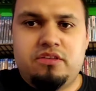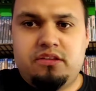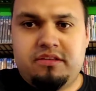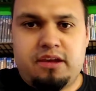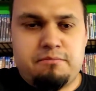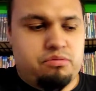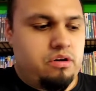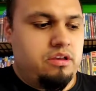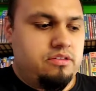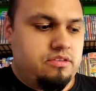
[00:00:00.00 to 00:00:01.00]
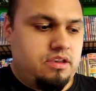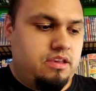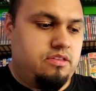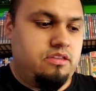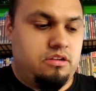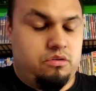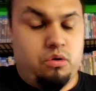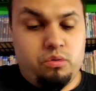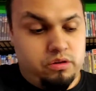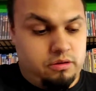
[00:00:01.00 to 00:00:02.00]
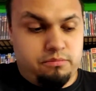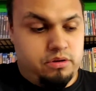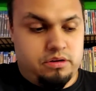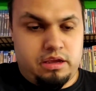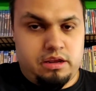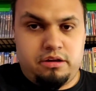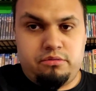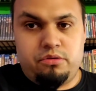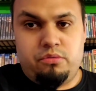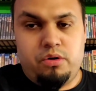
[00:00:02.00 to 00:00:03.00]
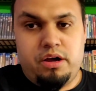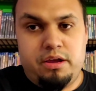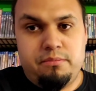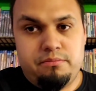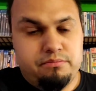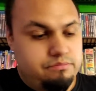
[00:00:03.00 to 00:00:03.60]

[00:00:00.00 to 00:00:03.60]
is the same price as the Unholy, but I don't know why.